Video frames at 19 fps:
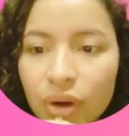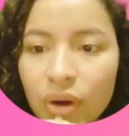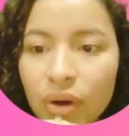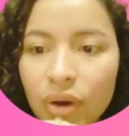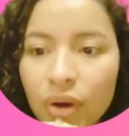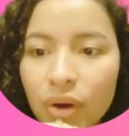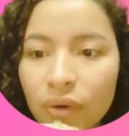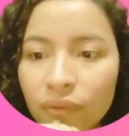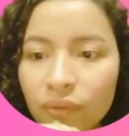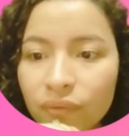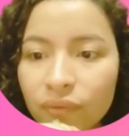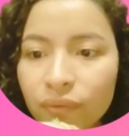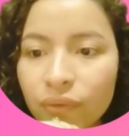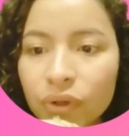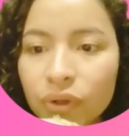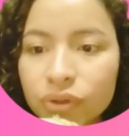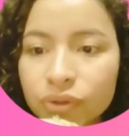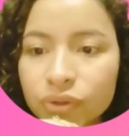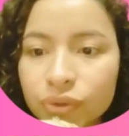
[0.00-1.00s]

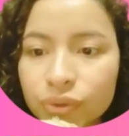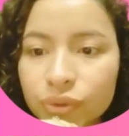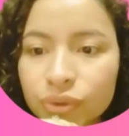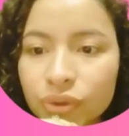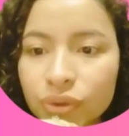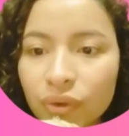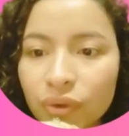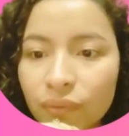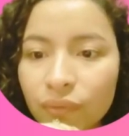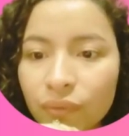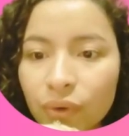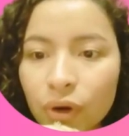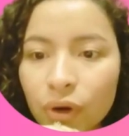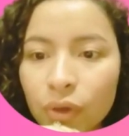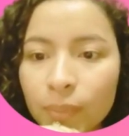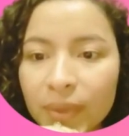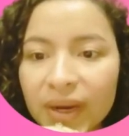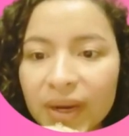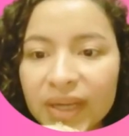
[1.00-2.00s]
foretooth, formed by
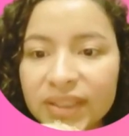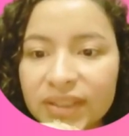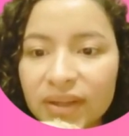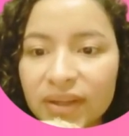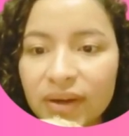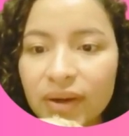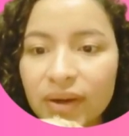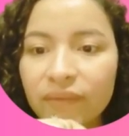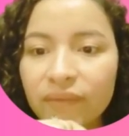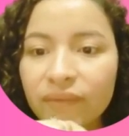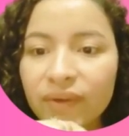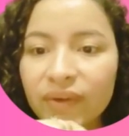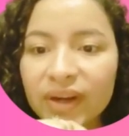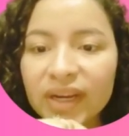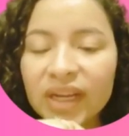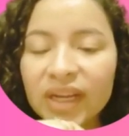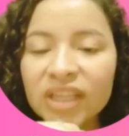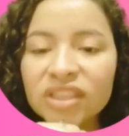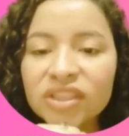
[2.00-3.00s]
the
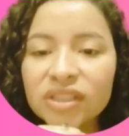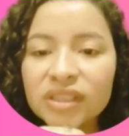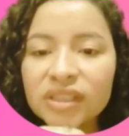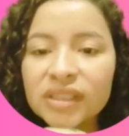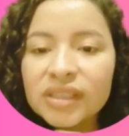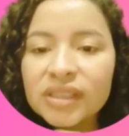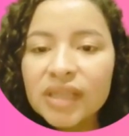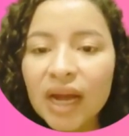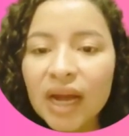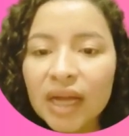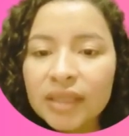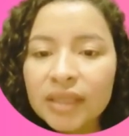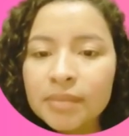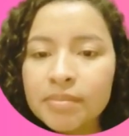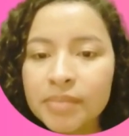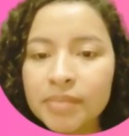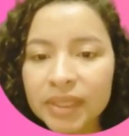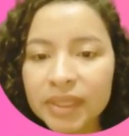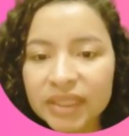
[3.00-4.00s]
phalanges and
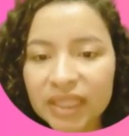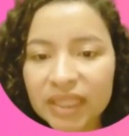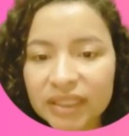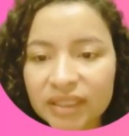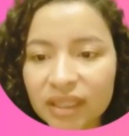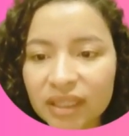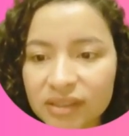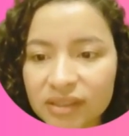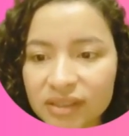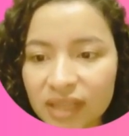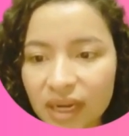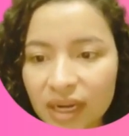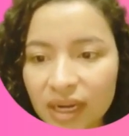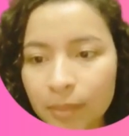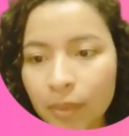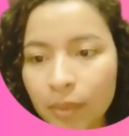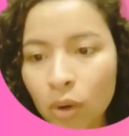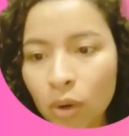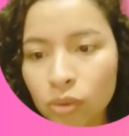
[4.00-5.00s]
metatarsal
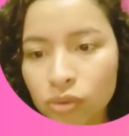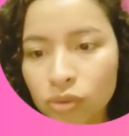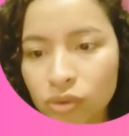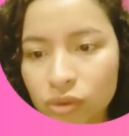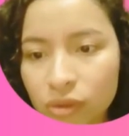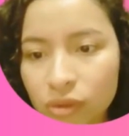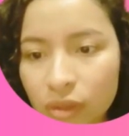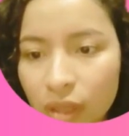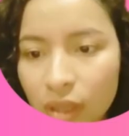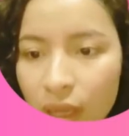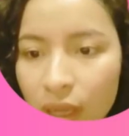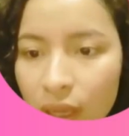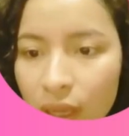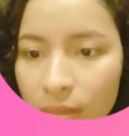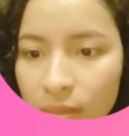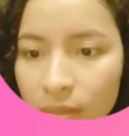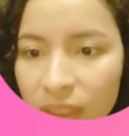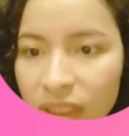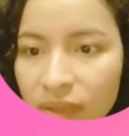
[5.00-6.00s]
bones;
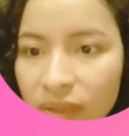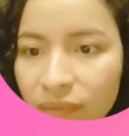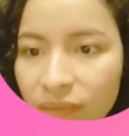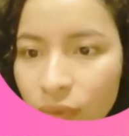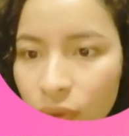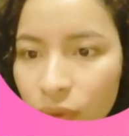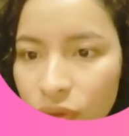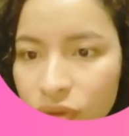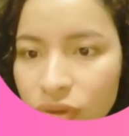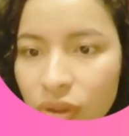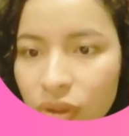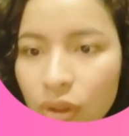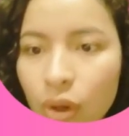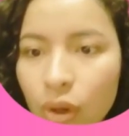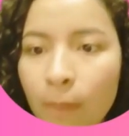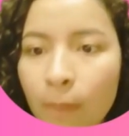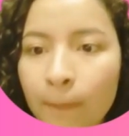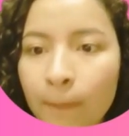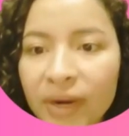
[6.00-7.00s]
midfoot,
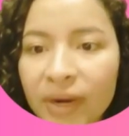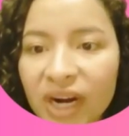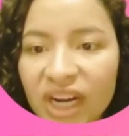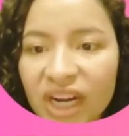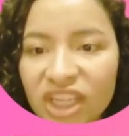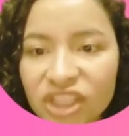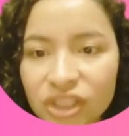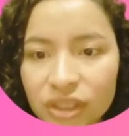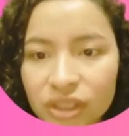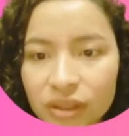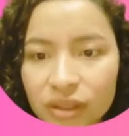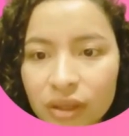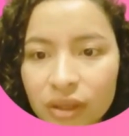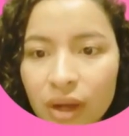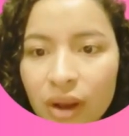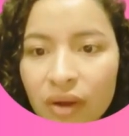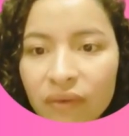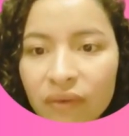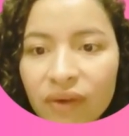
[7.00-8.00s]
comprising
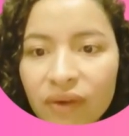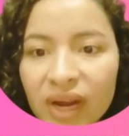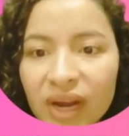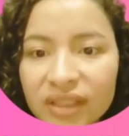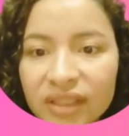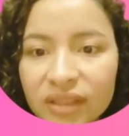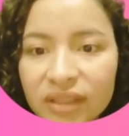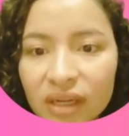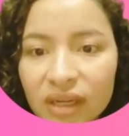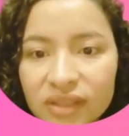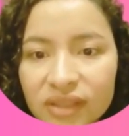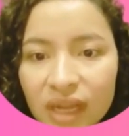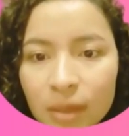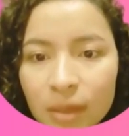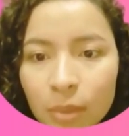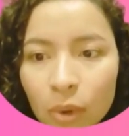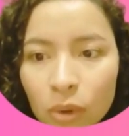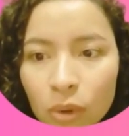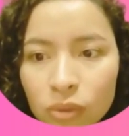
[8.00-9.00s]
five tarsal
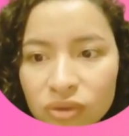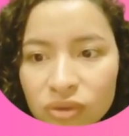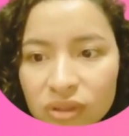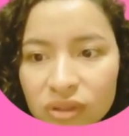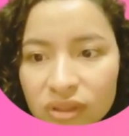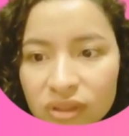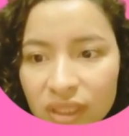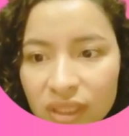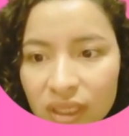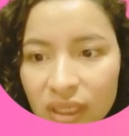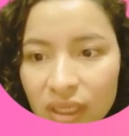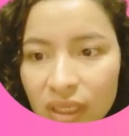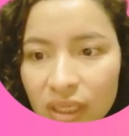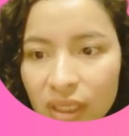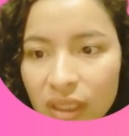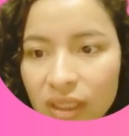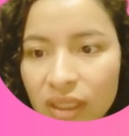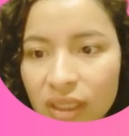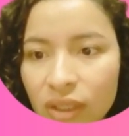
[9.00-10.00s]
bones, three
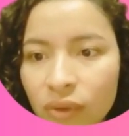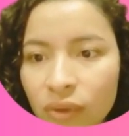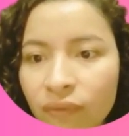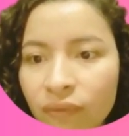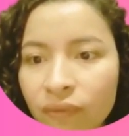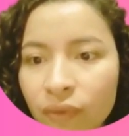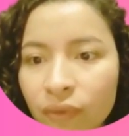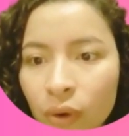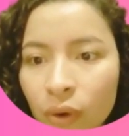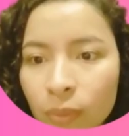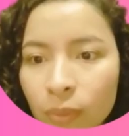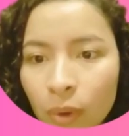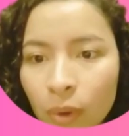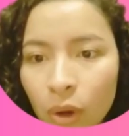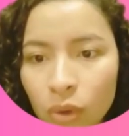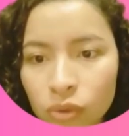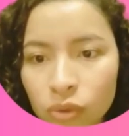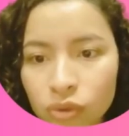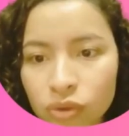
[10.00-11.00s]
cuneiform bones,
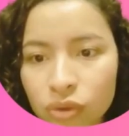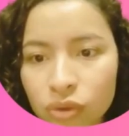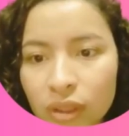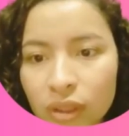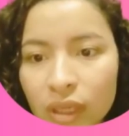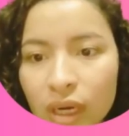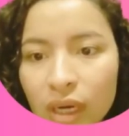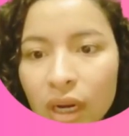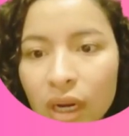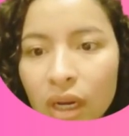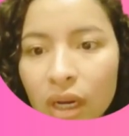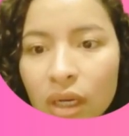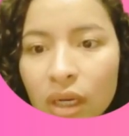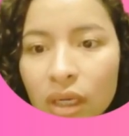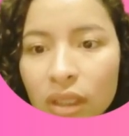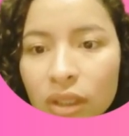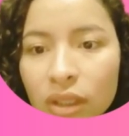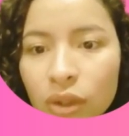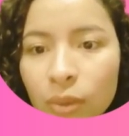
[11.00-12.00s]

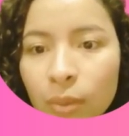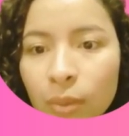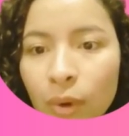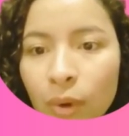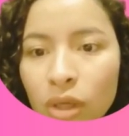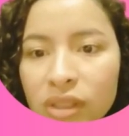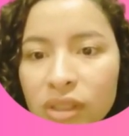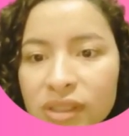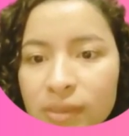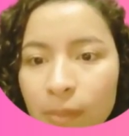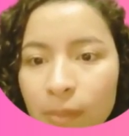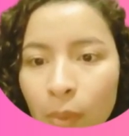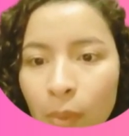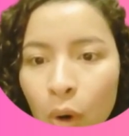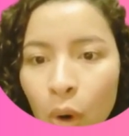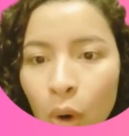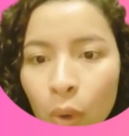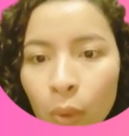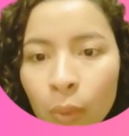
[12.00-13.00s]
cuboid
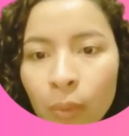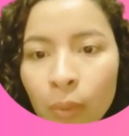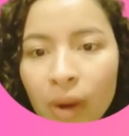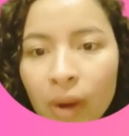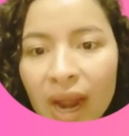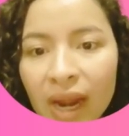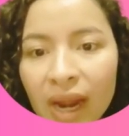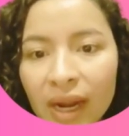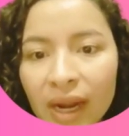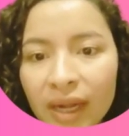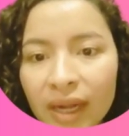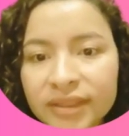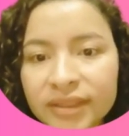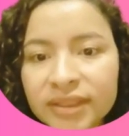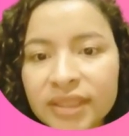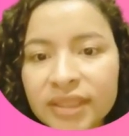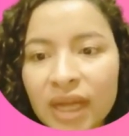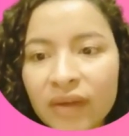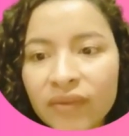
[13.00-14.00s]
bone, and
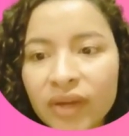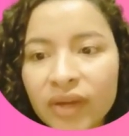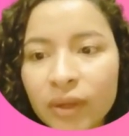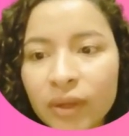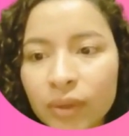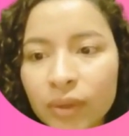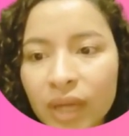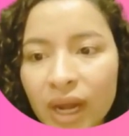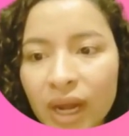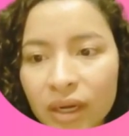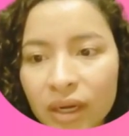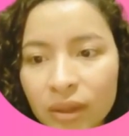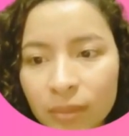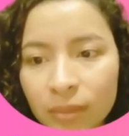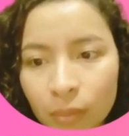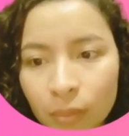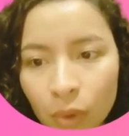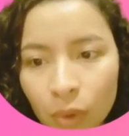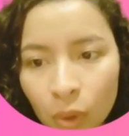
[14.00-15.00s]
navicular bone;